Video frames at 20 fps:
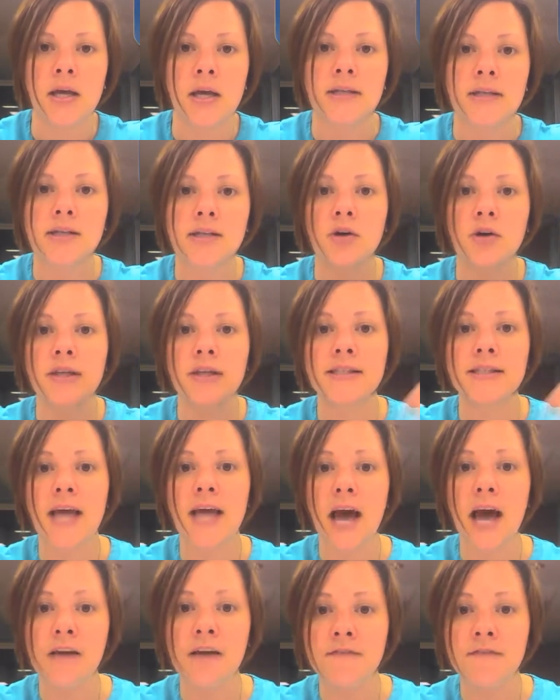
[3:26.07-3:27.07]
So this
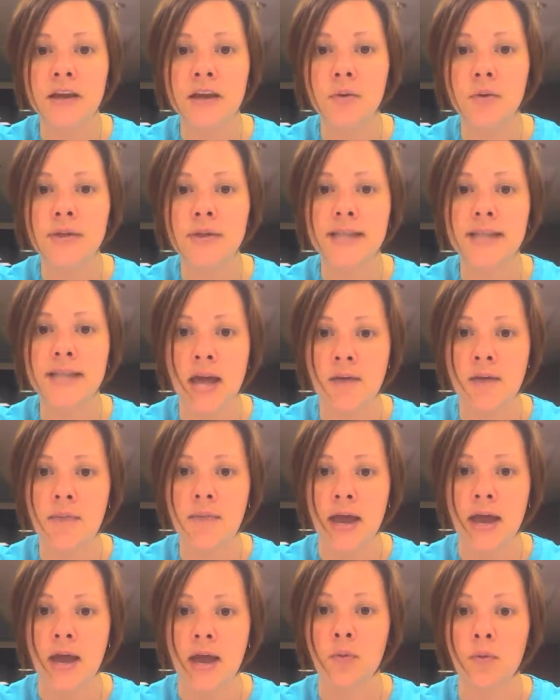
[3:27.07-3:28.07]
F equals
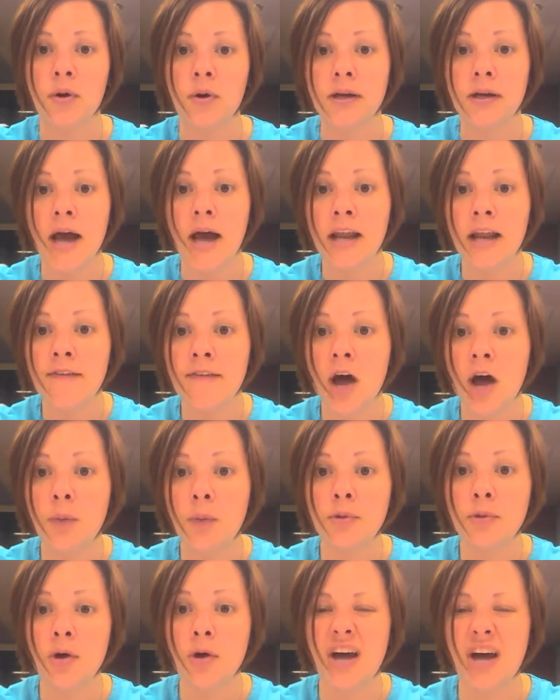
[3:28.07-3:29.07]
ma will kind of help
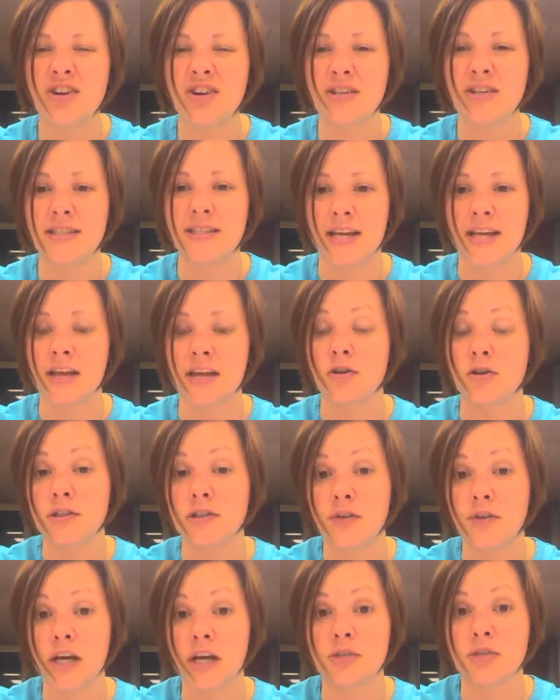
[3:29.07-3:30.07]
you understand, those of
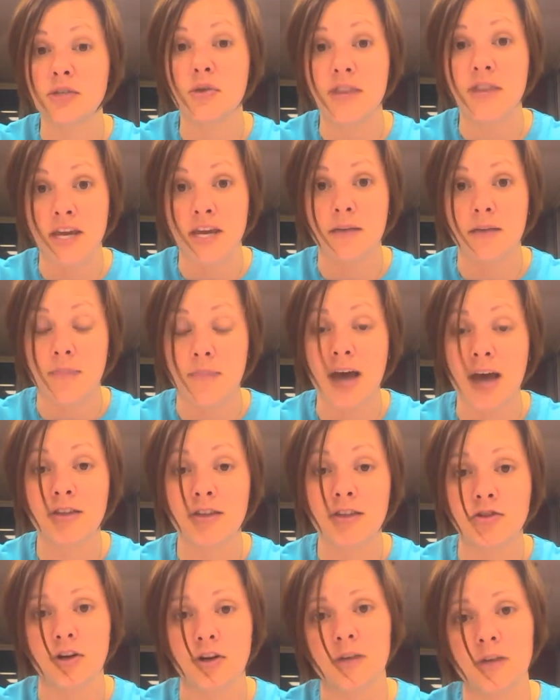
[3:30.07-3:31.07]
you guys who think in math
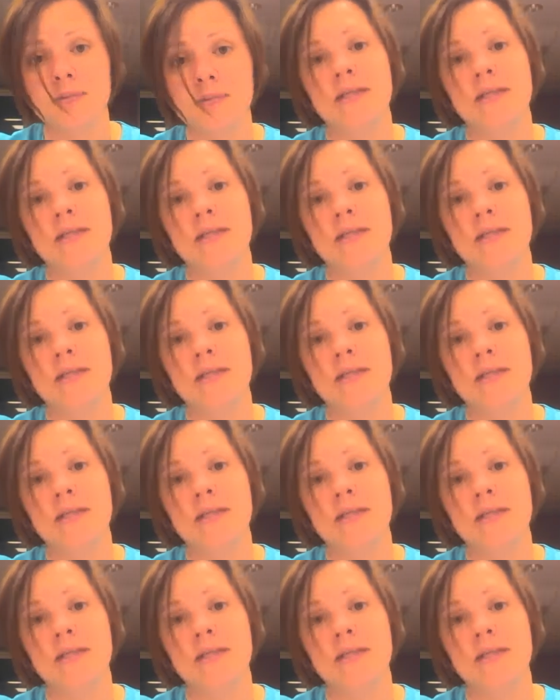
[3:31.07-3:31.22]
terms,